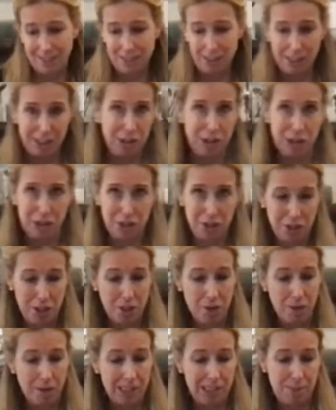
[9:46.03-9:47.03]
delicious
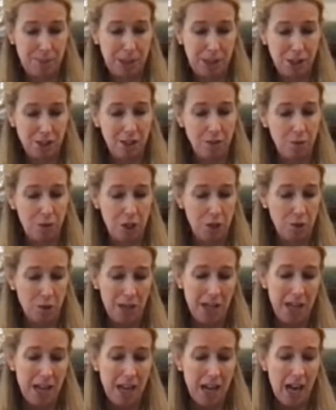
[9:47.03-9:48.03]
too, especially if
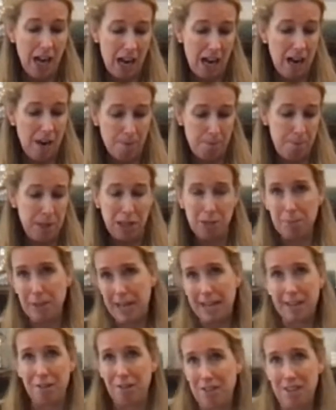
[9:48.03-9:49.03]
you beer
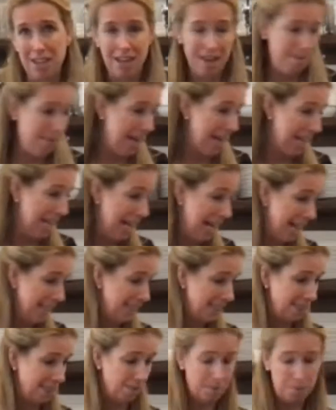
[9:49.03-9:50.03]
batter them and
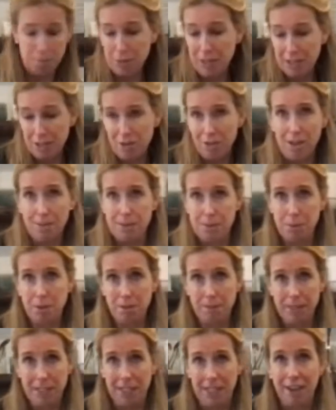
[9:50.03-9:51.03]
add some breadcrumbs and
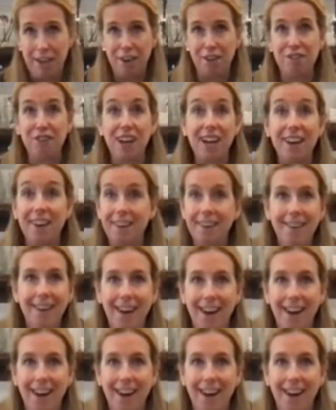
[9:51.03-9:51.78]
put them in an air fryer.